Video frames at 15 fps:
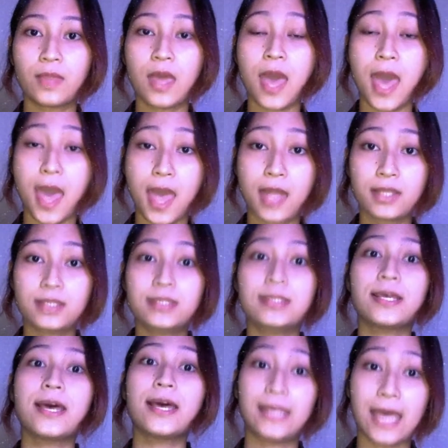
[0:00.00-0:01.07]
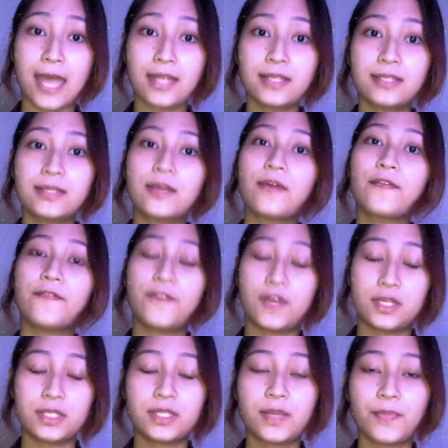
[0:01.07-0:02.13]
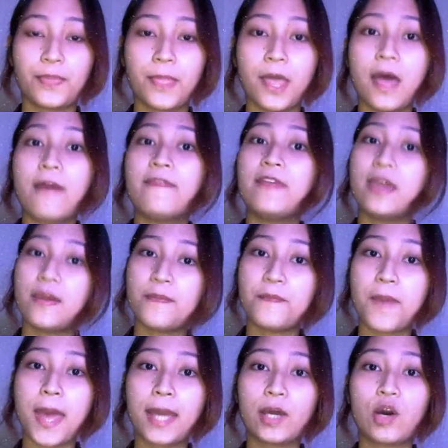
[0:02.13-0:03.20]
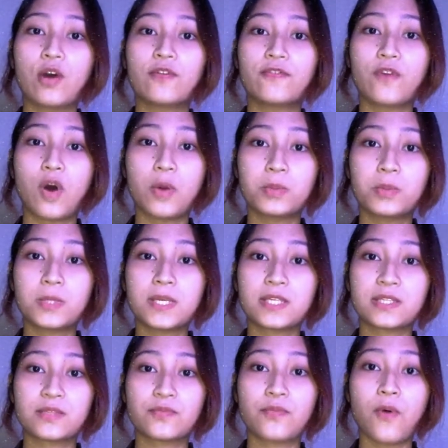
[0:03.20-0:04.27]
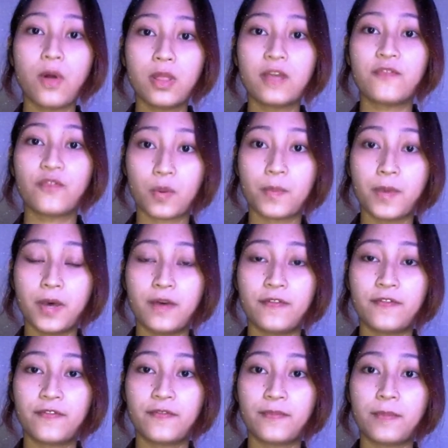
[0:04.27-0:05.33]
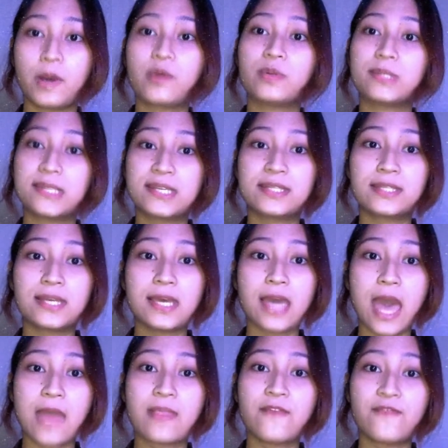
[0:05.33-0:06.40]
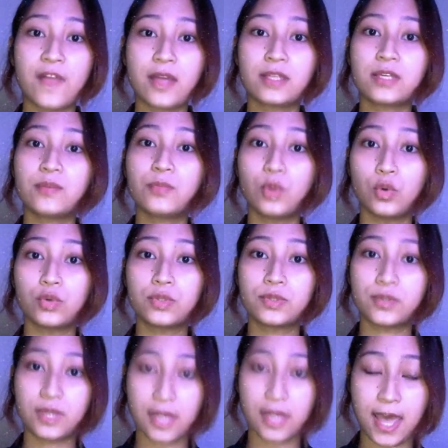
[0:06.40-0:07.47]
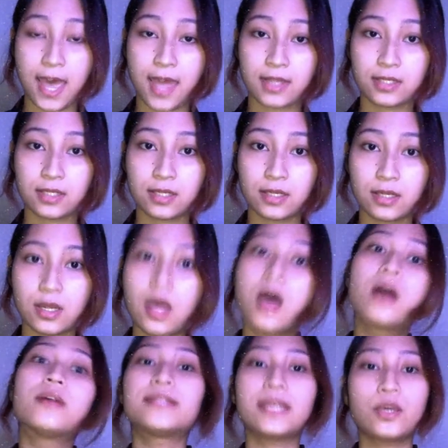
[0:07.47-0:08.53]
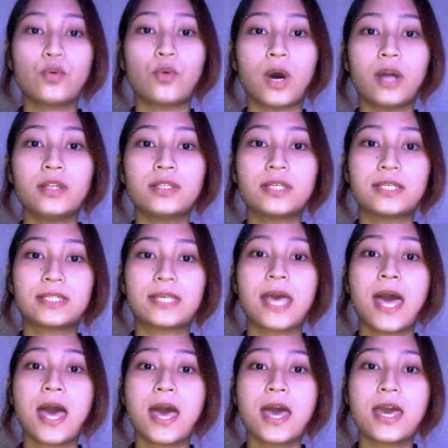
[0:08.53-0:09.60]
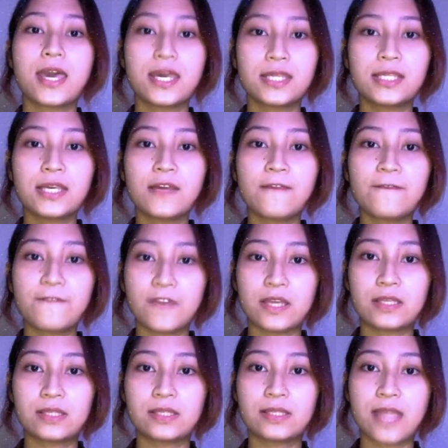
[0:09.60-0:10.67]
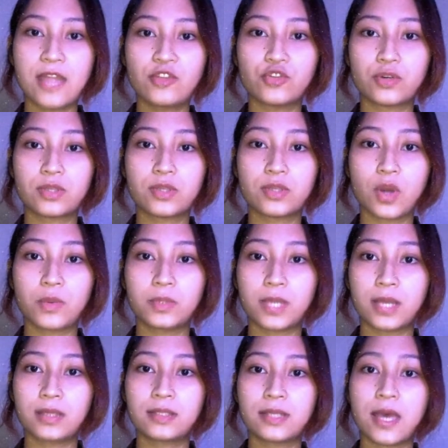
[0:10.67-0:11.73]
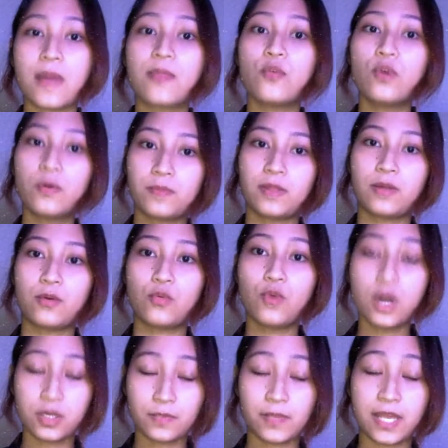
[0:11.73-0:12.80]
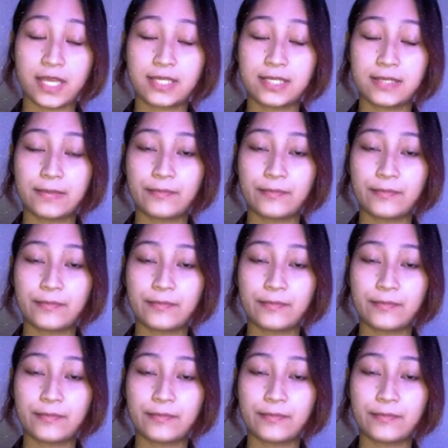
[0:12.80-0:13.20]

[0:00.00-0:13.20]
heads against, first, the impact of objects falling from above by resisting and deflecting blows to the head. Second one is hitting fixed dangerous objects at the workplace.